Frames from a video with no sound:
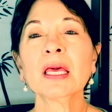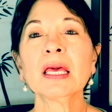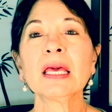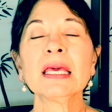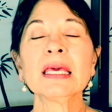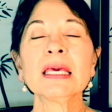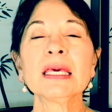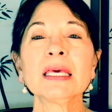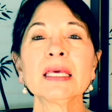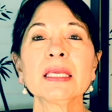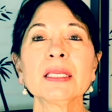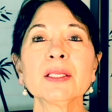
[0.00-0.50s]

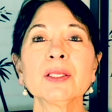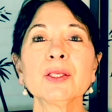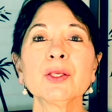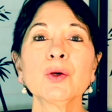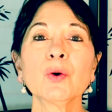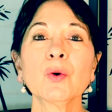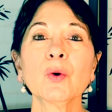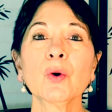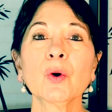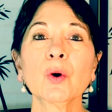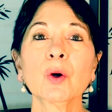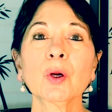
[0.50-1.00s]
in
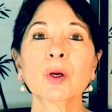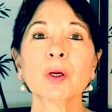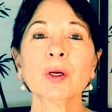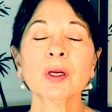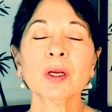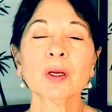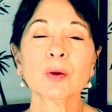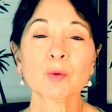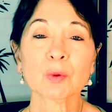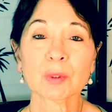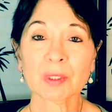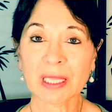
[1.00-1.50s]
your
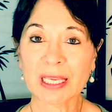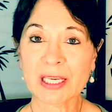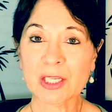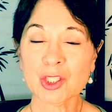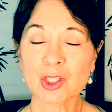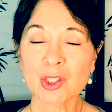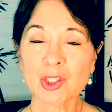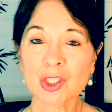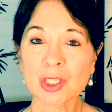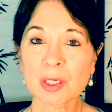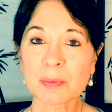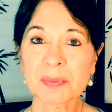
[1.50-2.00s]

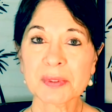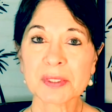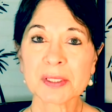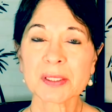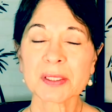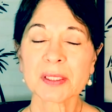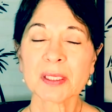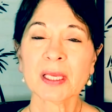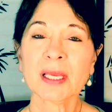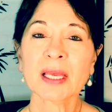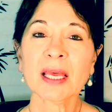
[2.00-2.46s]
relationships,